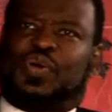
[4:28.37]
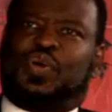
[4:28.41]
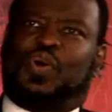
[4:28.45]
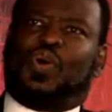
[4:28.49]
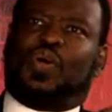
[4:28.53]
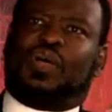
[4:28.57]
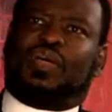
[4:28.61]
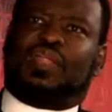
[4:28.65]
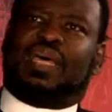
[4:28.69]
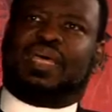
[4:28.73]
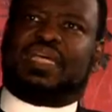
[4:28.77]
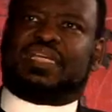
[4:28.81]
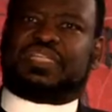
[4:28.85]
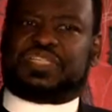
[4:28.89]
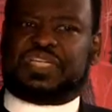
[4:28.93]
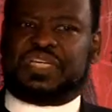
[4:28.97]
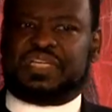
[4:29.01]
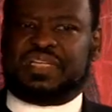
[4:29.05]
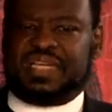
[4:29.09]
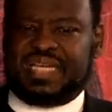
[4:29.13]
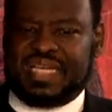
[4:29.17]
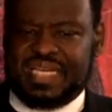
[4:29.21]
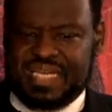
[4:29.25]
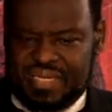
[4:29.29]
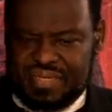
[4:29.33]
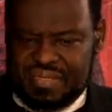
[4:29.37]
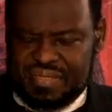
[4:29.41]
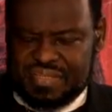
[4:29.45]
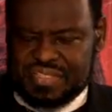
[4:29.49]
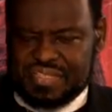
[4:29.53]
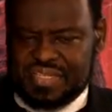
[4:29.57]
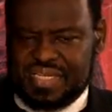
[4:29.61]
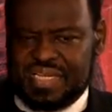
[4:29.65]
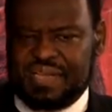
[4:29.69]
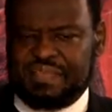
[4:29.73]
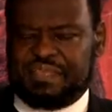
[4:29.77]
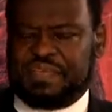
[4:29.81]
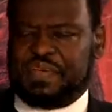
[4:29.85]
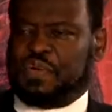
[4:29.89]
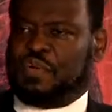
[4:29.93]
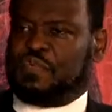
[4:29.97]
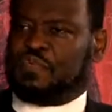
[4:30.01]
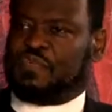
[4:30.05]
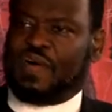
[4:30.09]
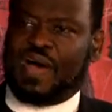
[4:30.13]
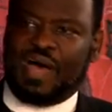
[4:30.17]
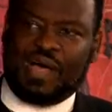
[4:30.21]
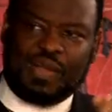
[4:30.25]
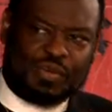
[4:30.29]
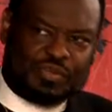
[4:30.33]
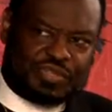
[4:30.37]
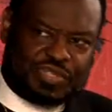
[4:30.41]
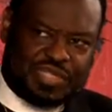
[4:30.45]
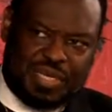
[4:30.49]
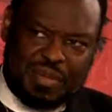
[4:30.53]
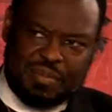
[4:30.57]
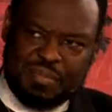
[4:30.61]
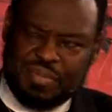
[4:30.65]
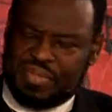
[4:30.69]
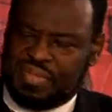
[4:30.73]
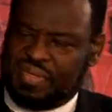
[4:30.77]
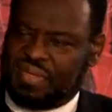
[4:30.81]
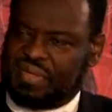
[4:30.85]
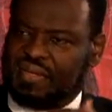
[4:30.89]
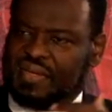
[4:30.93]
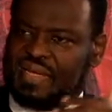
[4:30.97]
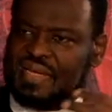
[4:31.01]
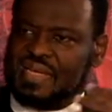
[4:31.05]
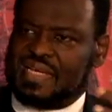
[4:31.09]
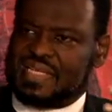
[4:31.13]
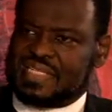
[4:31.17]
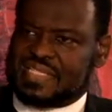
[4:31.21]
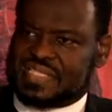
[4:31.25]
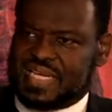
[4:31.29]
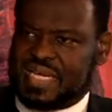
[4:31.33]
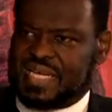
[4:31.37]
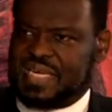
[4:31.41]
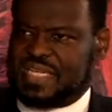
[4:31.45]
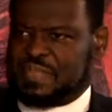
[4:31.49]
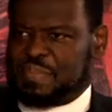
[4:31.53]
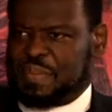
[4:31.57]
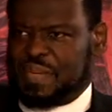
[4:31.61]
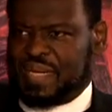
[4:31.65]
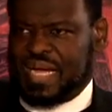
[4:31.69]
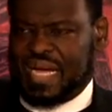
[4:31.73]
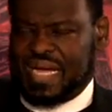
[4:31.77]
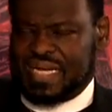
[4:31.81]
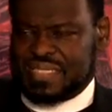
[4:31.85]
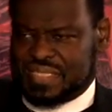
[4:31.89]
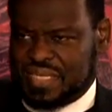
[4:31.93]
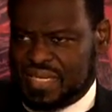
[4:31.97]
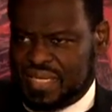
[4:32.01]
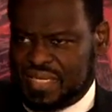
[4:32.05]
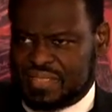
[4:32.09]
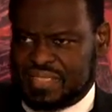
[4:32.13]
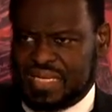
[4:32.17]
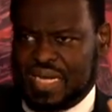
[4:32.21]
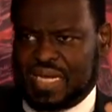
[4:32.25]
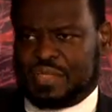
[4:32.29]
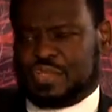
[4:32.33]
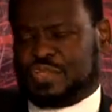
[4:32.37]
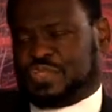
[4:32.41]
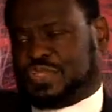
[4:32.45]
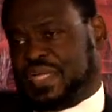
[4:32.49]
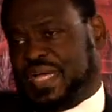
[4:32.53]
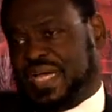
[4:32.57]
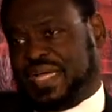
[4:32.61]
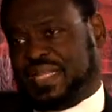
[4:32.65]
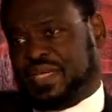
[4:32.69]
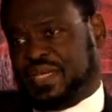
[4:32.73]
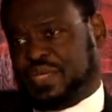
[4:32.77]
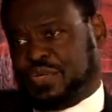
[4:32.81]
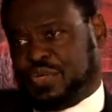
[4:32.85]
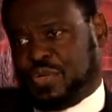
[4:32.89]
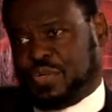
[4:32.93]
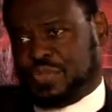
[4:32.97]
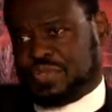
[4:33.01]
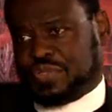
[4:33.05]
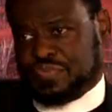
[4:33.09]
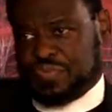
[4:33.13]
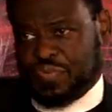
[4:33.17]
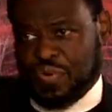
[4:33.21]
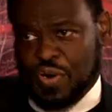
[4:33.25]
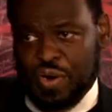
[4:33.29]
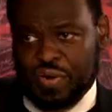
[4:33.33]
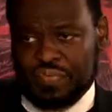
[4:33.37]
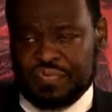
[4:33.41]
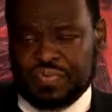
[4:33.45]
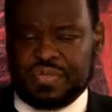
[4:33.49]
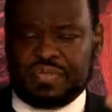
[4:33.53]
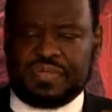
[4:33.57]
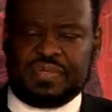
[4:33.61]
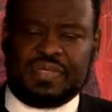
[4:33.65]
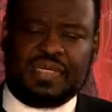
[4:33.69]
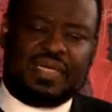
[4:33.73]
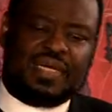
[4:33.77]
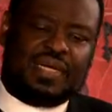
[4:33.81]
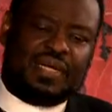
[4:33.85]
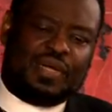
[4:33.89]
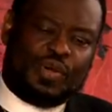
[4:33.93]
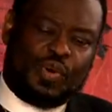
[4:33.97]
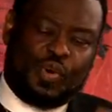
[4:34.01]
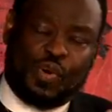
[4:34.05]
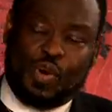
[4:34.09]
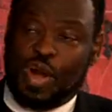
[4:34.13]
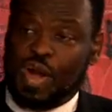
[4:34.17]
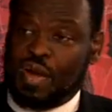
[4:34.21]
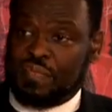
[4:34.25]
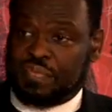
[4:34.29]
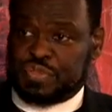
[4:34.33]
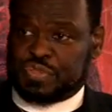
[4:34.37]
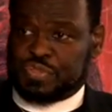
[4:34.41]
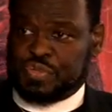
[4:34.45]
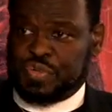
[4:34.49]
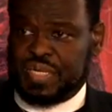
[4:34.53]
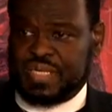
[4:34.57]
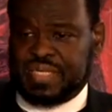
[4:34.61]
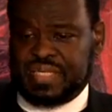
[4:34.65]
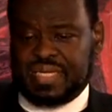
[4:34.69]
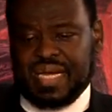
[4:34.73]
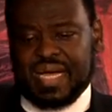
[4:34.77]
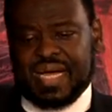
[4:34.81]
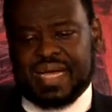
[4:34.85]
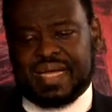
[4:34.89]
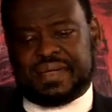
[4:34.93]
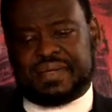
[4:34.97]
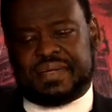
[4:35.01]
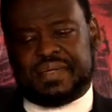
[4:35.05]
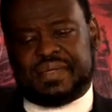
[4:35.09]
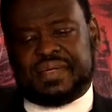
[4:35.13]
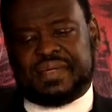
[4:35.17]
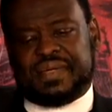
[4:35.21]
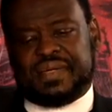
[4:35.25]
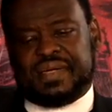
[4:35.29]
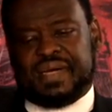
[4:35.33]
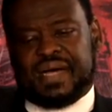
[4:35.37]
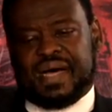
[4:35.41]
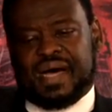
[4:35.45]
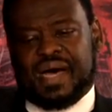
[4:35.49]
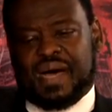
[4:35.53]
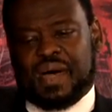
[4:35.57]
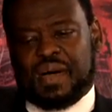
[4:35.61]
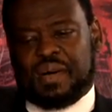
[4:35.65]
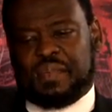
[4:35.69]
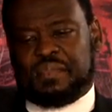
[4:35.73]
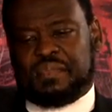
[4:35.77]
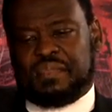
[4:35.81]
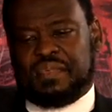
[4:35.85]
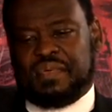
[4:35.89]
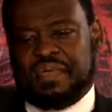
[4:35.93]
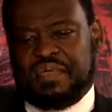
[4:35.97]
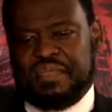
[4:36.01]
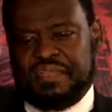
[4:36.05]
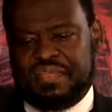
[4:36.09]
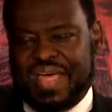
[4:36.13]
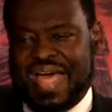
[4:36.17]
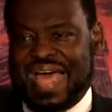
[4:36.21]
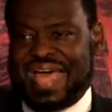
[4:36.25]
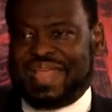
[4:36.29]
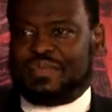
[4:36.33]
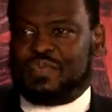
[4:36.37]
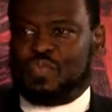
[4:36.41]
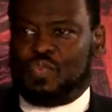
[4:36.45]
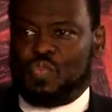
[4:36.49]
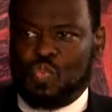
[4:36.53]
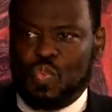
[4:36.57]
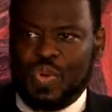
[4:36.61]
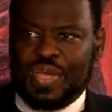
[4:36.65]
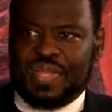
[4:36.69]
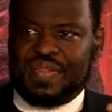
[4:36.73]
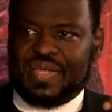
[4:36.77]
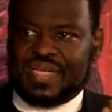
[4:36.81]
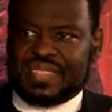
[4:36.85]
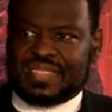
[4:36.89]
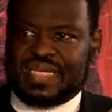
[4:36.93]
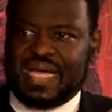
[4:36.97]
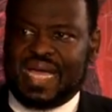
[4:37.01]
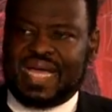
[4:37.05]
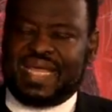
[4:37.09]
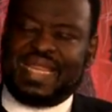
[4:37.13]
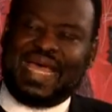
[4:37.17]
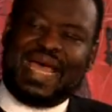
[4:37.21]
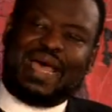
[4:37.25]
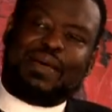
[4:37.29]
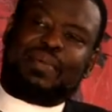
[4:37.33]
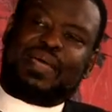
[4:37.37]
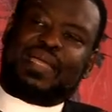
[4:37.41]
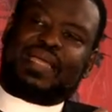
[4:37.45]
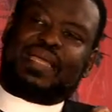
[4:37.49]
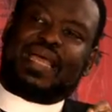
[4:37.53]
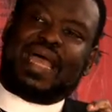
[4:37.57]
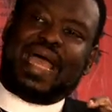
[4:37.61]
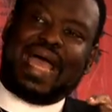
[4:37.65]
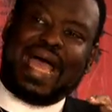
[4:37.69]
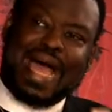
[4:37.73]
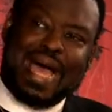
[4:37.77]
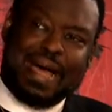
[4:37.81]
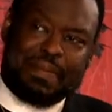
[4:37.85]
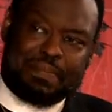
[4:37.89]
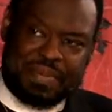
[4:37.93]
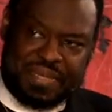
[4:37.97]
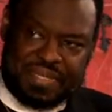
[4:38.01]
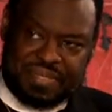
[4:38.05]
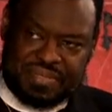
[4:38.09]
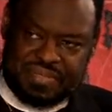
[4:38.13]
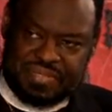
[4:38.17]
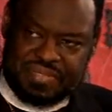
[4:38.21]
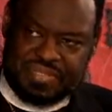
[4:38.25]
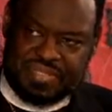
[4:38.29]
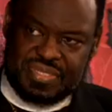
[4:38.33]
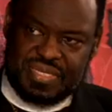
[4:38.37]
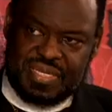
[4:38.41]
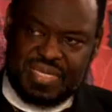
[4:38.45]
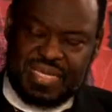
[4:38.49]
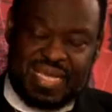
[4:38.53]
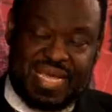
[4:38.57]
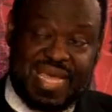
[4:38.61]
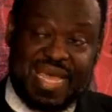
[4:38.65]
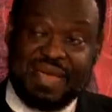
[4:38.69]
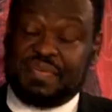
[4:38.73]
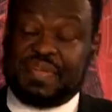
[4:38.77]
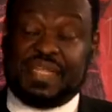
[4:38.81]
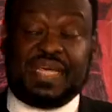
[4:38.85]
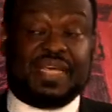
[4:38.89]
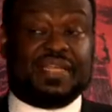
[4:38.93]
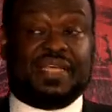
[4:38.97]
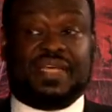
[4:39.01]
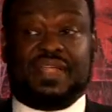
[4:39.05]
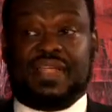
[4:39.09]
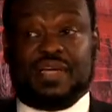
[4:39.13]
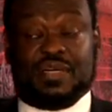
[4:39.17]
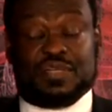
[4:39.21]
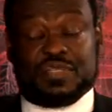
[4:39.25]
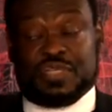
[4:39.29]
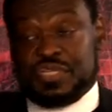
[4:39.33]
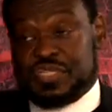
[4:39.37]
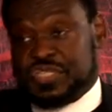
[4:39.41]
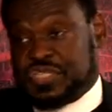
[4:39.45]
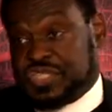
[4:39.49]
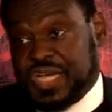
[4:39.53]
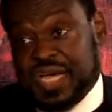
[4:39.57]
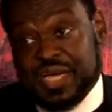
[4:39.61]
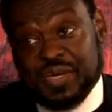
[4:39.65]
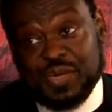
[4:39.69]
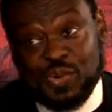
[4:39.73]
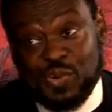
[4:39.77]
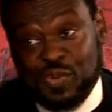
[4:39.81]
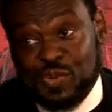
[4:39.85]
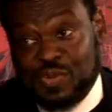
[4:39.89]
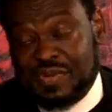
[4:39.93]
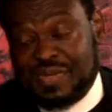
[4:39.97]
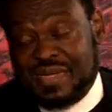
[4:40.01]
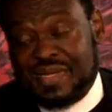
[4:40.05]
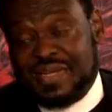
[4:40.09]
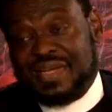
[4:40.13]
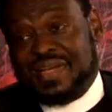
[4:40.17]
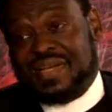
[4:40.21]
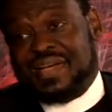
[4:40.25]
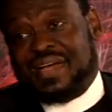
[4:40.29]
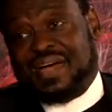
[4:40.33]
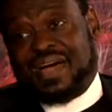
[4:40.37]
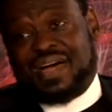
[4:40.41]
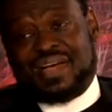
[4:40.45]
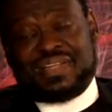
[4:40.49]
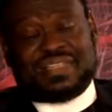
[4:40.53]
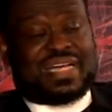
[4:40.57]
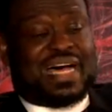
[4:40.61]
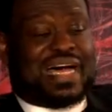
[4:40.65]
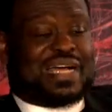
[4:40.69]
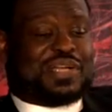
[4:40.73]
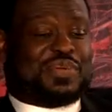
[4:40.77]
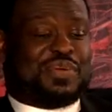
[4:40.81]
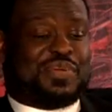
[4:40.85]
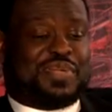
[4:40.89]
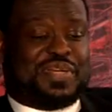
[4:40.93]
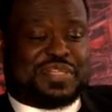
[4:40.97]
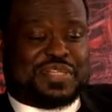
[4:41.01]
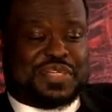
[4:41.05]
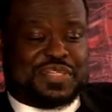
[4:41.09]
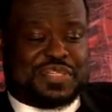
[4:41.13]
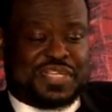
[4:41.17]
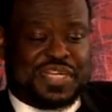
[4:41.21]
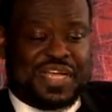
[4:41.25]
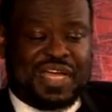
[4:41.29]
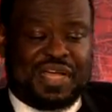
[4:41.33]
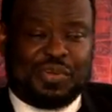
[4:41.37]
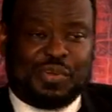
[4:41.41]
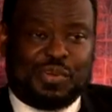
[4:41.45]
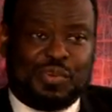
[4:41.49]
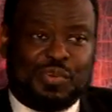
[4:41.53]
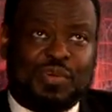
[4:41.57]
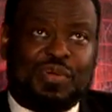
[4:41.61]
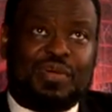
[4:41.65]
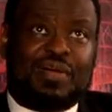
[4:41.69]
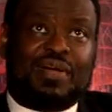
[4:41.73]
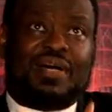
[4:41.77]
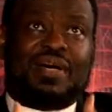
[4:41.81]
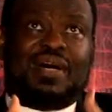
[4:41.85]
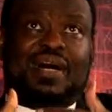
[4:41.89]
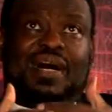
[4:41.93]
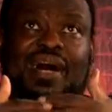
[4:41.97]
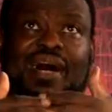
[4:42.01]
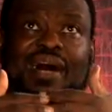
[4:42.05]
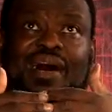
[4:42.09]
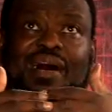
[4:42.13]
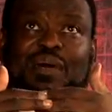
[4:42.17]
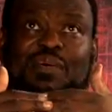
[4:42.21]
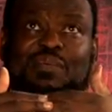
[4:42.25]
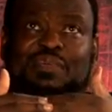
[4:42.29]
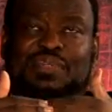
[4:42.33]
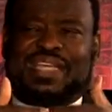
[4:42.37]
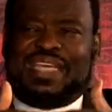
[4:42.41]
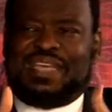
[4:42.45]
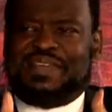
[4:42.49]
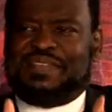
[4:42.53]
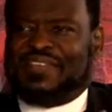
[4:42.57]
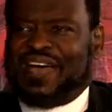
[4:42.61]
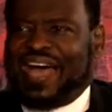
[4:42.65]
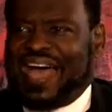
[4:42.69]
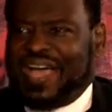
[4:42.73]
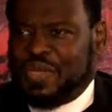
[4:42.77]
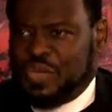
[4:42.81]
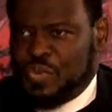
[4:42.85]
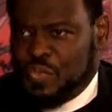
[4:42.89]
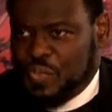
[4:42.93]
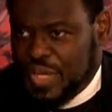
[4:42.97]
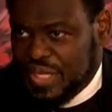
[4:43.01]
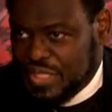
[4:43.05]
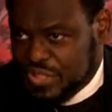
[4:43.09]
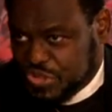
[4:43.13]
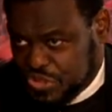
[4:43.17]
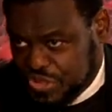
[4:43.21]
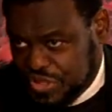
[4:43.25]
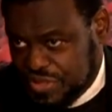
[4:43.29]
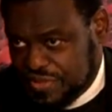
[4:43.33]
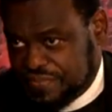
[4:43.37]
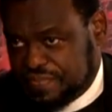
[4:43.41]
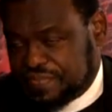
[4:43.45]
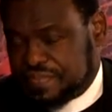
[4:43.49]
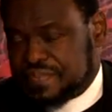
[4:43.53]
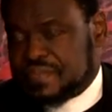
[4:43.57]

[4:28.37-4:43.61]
correlation is, if you'll follow some of the studies by guys like Dr. Stanley Kurtz of Harvard or Harvard trained guy, um, that when this dynamic happens, evidently there's a subtle uh, doctor, there's a subtle uh, devaluation